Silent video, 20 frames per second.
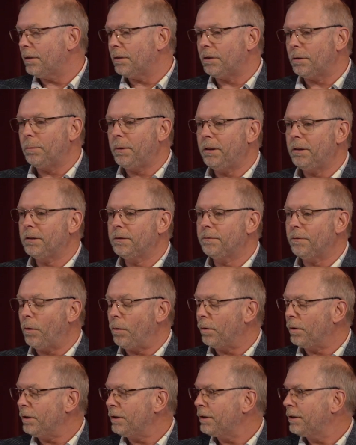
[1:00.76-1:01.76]
the tremendous
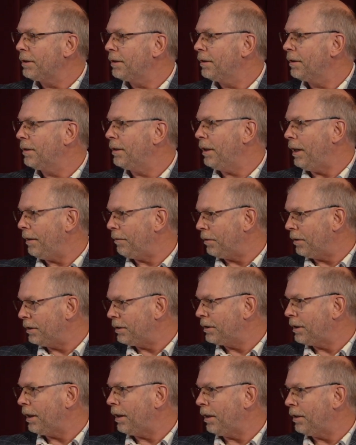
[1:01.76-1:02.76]
focus, the
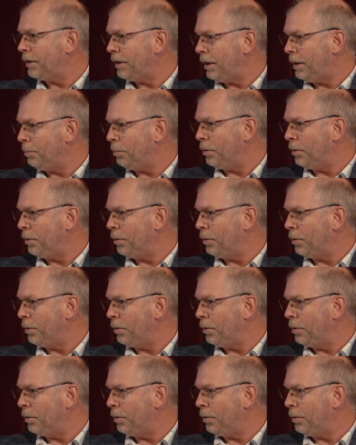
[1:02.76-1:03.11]
efforts that our team